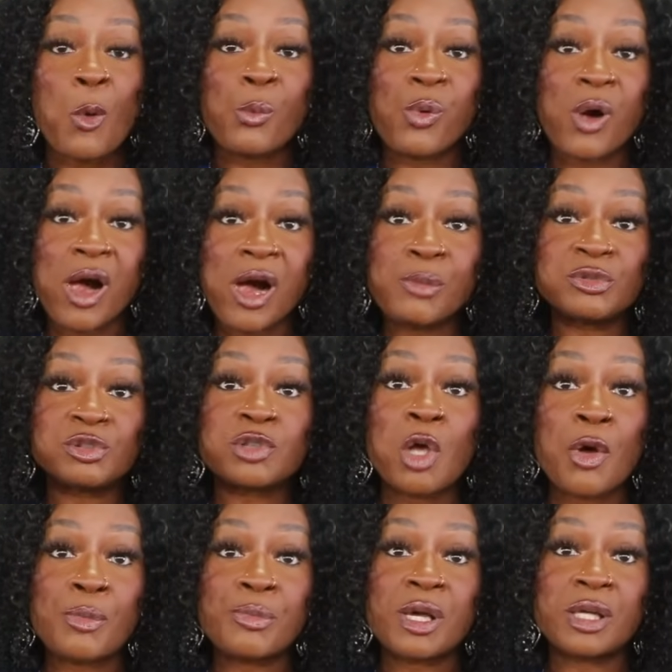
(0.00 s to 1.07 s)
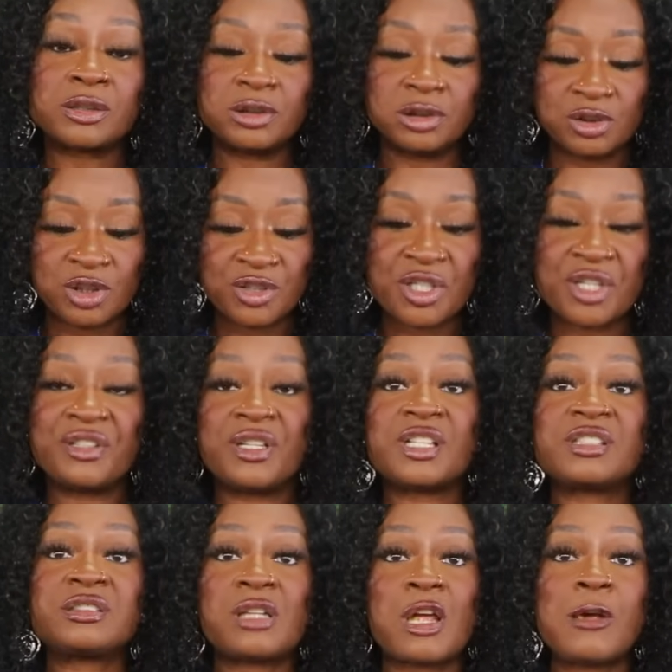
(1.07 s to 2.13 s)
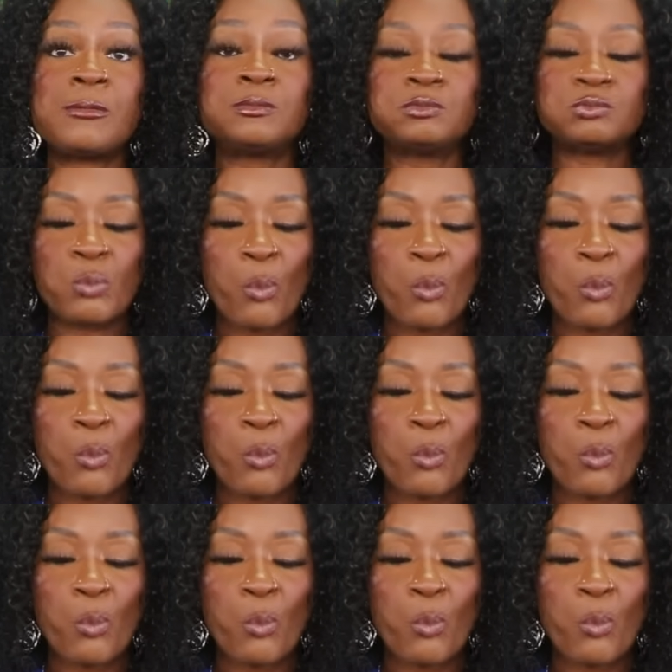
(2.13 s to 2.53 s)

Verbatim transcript: Well, I'm going to talk about it, and then the next day,